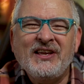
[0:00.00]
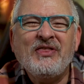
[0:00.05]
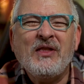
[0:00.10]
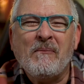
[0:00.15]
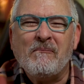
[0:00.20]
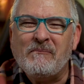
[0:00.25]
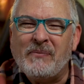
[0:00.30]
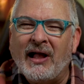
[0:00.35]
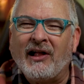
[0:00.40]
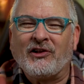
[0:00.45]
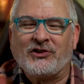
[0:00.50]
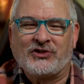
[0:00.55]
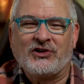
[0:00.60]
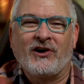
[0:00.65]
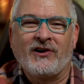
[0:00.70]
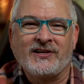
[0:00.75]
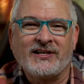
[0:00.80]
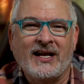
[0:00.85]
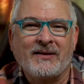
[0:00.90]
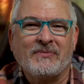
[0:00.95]
you in the bell
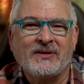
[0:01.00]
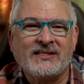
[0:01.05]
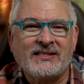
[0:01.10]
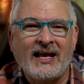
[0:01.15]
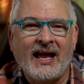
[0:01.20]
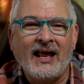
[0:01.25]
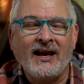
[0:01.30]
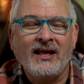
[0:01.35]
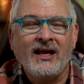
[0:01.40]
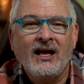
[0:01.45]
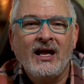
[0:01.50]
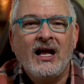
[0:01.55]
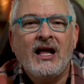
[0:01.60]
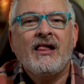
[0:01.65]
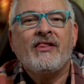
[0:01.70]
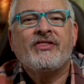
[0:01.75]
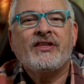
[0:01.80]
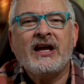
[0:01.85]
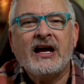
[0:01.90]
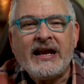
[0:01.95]
jar type of sad.
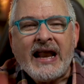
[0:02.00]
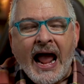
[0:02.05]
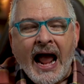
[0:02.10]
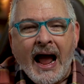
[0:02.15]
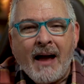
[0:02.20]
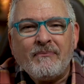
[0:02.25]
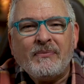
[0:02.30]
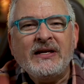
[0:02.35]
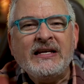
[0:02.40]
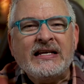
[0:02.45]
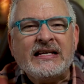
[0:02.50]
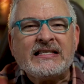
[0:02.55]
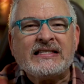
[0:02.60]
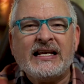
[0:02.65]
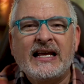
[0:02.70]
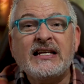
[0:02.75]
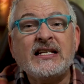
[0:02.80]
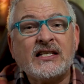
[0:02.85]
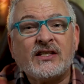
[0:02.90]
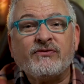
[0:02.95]
The
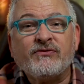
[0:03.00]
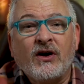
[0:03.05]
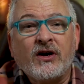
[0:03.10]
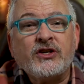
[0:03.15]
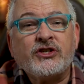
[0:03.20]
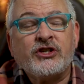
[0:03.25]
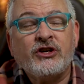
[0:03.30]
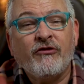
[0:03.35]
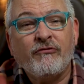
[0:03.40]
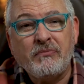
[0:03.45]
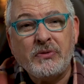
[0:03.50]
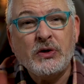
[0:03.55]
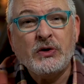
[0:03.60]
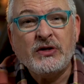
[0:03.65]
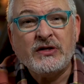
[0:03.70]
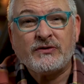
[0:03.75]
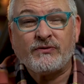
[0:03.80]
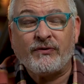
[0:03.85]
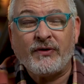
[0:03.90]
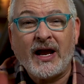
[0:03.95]
unhappiness and dysfunction of
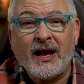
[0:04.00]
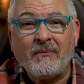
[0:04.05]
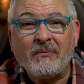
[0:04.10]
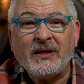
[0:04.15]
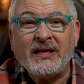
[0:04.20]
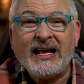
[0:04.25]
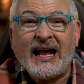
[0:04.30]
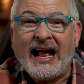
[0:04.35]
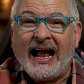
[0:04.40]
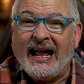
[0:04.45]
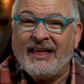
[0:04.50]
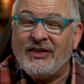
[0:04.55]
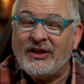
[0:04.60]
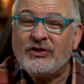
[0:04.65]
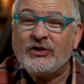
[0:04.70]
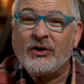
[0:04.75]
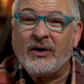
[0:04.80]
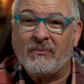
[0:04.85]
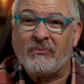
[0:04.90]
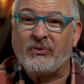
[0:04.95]
Beauty's family, I
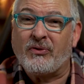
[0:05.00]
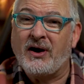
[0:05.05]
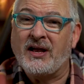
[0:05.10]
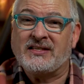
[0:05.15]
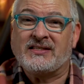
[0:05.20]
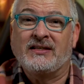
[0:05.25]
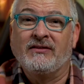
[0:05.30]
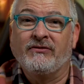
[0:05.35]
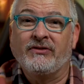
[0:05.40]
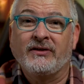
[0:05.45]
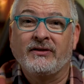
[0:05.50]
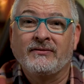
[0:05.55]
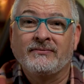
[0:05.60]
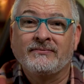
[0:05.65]
think they're oppressive.